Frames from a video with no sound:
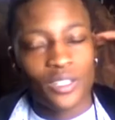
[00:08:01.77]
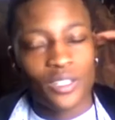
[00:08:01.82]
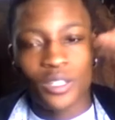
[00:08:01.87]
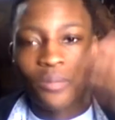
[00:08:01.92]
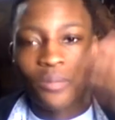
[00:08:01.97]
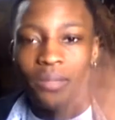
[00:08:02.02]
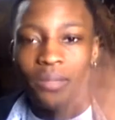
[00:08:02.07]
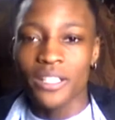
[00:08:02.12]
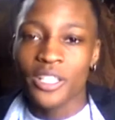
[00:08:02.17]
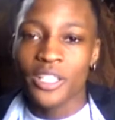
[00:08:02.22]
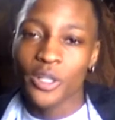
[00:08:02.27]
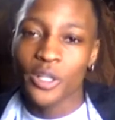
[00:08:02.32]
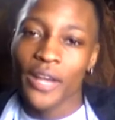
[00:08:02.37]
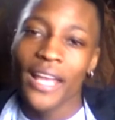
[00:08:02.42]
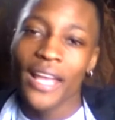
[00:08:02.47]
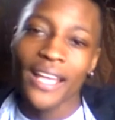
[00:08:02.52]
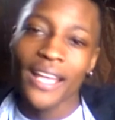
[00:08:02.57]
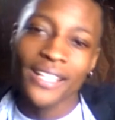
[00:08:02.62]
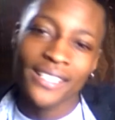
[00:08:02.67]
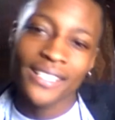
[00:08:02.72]
To be
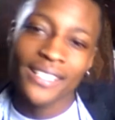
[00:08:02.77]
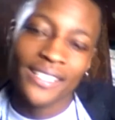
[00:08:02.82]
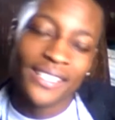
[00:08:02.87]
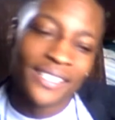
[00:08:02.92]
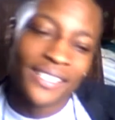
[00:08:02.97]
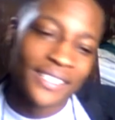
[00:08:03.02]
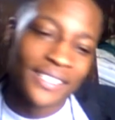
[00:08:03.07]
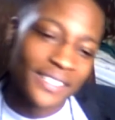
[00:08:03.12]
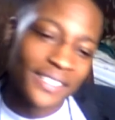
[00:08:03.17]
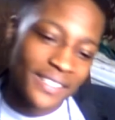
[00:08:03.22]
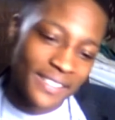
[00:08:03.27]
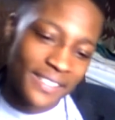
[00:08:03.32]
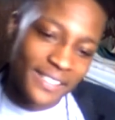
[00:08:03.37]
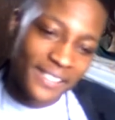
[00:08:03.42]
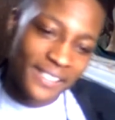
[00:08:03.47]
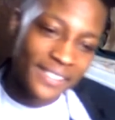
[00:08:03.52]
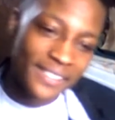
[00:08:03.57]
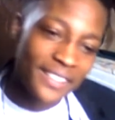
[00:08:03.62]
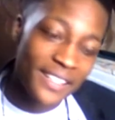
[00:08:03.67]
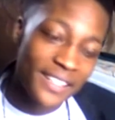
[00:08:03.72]
trans,
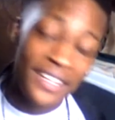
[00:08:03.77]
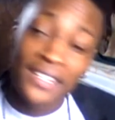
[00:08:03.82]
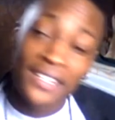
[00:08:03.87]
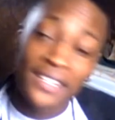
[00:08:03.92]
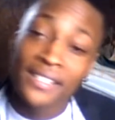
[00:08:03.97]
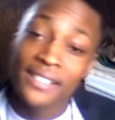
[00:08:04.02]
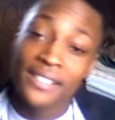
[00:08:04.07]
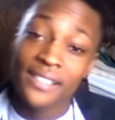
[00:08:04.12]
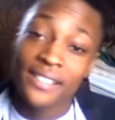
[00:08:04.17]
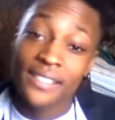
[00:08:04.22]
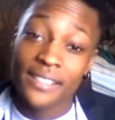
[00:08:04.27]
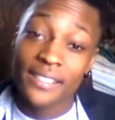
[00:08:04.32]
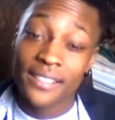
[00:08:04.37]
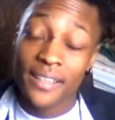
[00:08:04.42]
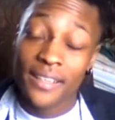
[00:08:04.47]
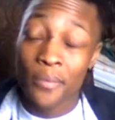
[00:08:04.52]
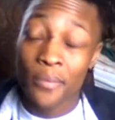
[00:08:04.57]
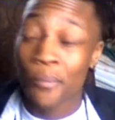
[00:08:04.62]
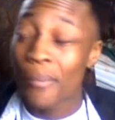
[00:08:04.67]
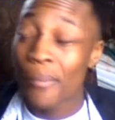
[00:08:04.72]
it's
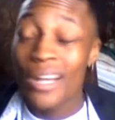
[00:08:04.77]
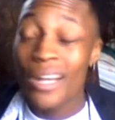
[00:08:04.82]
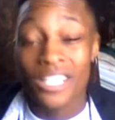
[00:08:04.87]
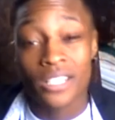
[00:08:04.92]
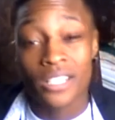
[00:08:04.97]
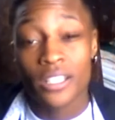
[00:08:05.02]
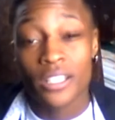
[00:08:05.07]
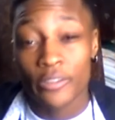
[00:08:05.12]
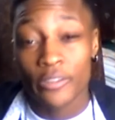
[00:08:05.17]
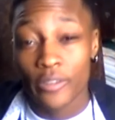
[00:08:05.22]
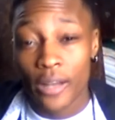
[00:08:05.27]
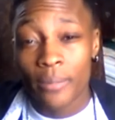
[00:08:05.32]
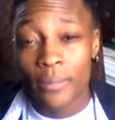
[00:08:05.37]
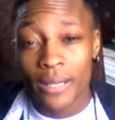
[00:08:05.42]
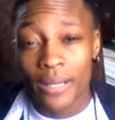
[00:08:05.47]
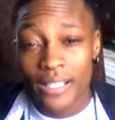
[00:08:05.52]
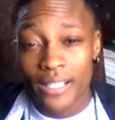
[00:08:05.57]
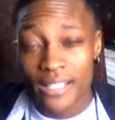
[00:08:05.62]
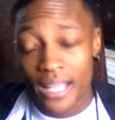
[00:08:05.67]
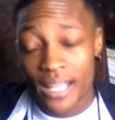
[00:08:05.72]
much different. I'm
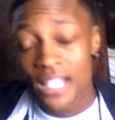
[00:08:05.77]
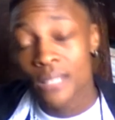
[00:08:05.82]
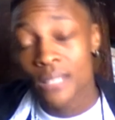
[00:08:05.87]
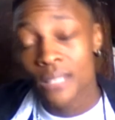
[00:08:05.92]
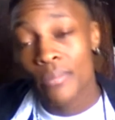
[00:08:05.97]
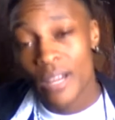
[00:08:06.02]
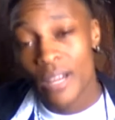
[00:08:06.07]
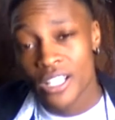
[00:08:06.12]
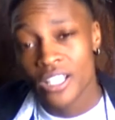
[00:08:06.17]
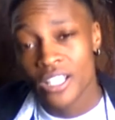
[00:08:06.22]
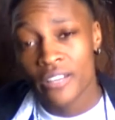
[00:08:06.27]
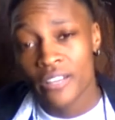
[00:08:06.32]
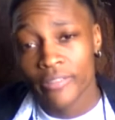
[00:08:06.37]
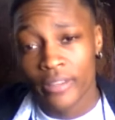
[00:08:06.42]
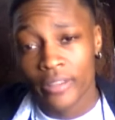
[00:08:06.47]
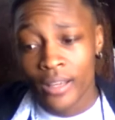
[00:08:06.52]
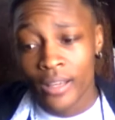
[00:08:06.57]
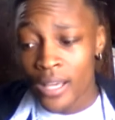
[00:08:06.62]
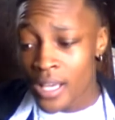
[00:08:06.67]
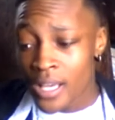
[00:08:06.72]
gonna say it's much
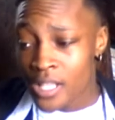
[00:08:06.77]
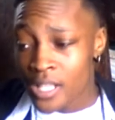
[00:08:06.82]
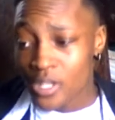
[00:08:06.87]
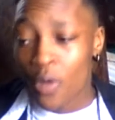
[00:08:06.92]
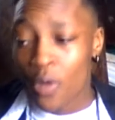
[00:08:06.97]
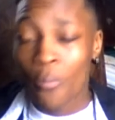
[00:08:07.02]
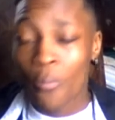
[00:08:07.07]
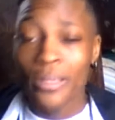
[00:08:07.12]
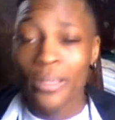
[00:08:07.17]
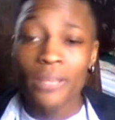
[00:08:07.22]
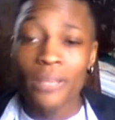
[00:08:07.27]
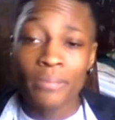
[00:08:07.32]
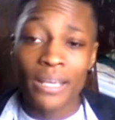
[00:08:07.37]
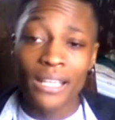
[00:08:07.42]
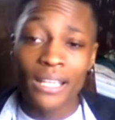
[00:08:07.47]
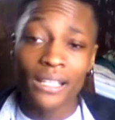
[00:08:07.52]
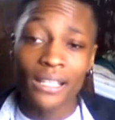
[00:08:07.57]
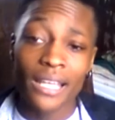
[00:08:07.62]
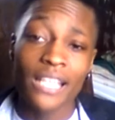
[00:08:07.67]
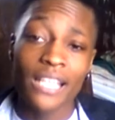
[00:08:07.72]
different. So me
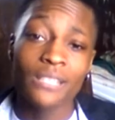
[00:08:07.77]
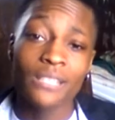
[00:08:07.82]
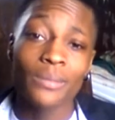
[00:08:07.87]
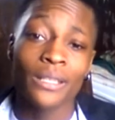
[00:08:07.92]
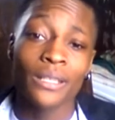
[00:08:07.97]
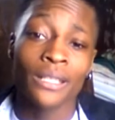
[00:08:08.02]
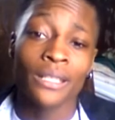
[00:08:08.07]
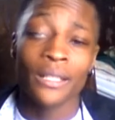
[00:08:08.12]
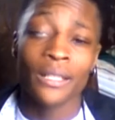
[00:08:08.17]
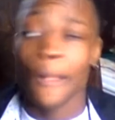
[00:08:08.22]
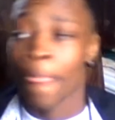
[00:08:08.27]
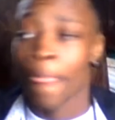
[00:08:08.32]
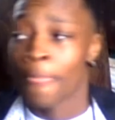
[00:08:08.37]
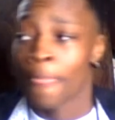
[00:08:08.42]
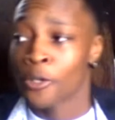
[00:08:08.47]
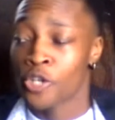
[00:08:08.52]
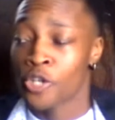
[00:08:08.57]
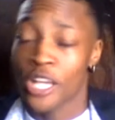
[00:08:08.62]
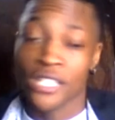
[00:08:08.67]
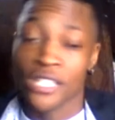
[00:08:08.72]
being a lesbian,
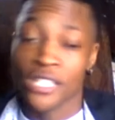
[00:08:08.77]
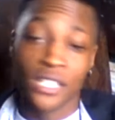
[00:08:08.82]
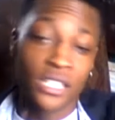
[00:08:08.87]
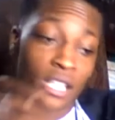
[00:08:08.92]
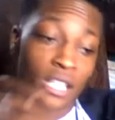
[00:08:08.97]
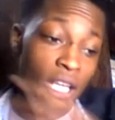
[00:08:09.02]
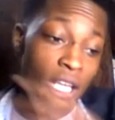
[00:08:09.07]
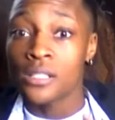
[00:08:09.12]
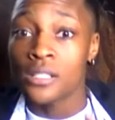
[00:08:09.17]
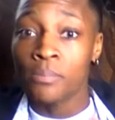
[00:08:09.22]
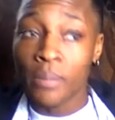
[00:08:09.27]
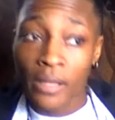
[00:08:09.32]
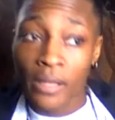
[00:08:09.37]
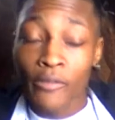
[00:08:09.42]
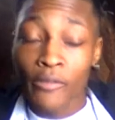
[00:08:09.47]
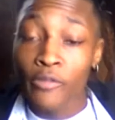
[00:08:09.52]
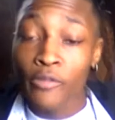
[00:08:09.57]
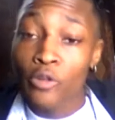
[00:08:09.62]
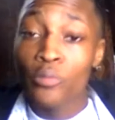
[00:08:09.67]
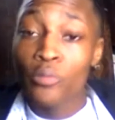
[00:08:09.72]
transitioning and being
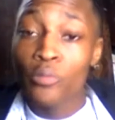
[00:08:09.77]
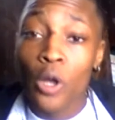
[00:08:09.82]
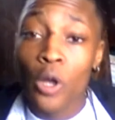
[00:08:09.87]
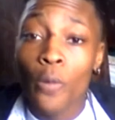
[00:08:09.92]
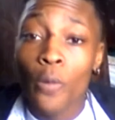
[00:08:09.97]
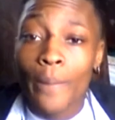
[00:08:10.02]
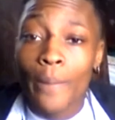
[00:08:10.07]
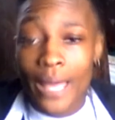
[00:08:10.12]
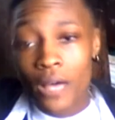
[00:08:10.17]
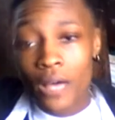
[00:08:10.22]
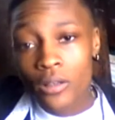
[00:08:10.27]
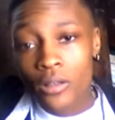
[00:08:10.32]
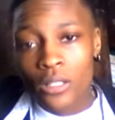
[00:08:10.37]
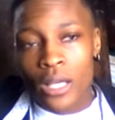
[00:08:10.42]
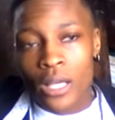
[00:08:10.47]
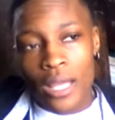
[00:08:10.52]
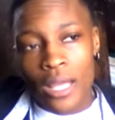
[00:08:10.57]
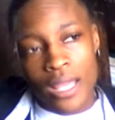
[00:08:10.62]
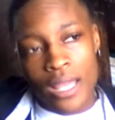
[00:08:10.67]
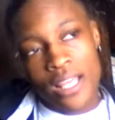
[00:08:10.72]
full-blown male,
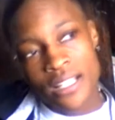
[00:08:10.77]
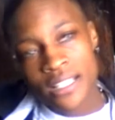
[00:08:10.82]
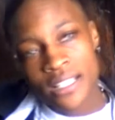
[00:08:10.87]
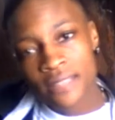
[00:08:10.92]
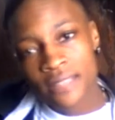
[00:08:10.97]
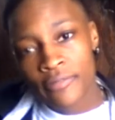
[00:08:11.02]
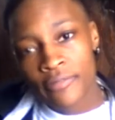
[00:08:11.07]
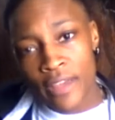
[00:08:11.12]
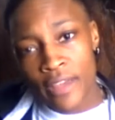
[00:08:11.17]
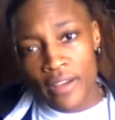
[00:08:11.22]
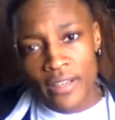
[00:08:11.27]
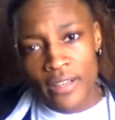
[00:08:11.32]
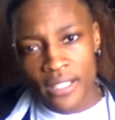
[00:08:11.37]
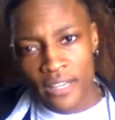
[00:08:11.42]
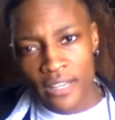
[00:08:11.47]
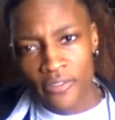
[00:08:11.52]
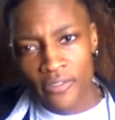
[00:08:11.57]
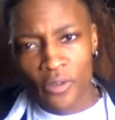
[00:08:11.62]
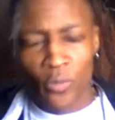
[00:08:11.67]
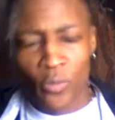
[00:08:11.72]
it's very
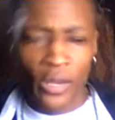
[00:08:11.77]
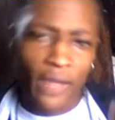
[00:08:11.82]
different.